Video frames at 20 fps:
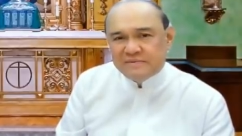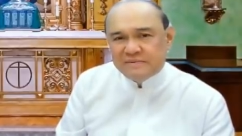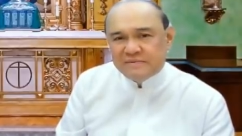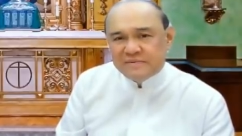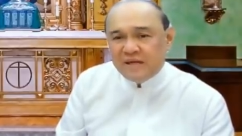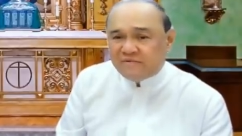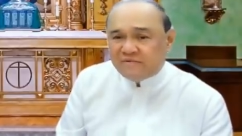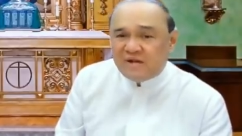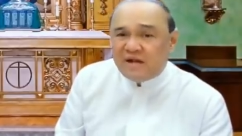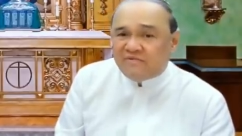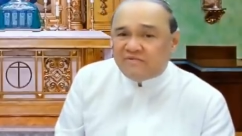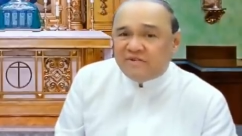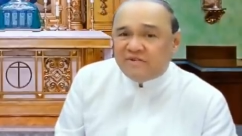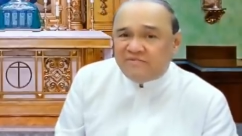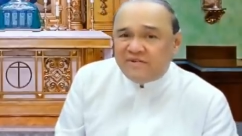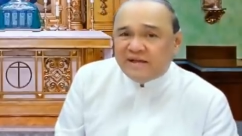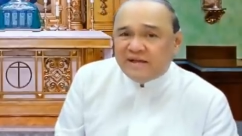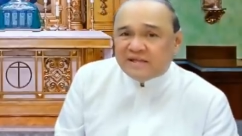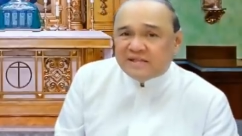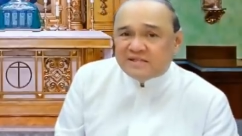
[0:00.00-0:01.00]
you have to have
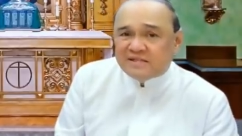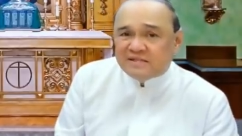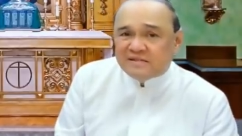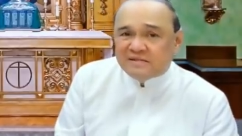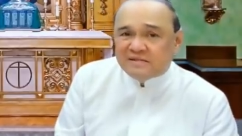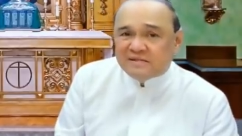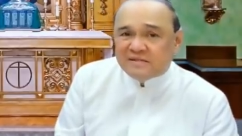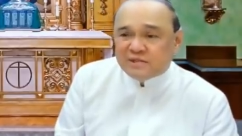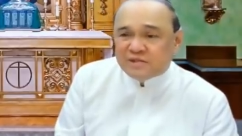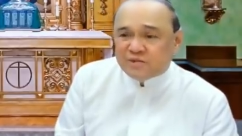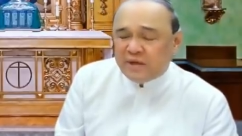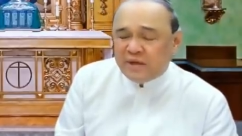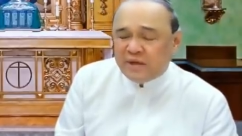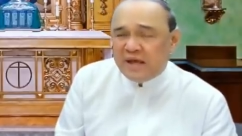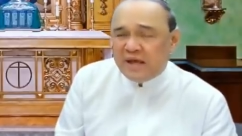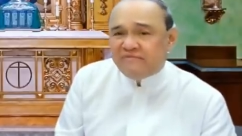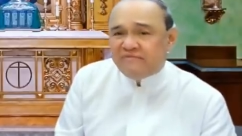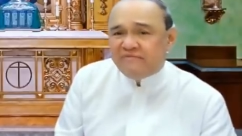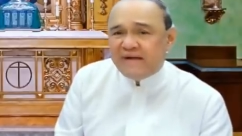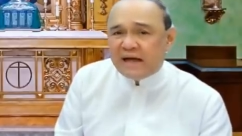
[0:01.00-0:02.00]
it fixed. That's why
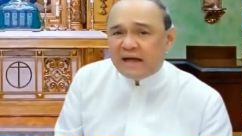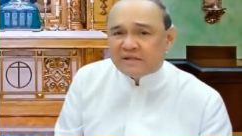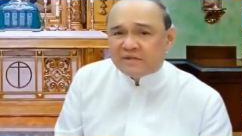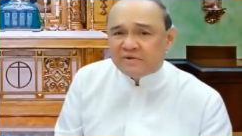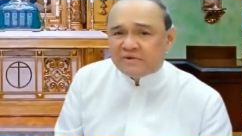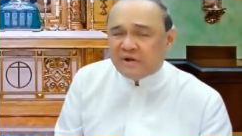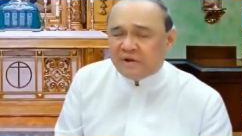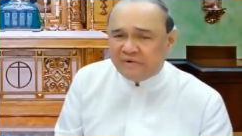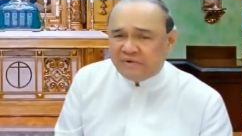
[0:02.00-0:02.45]
you have factory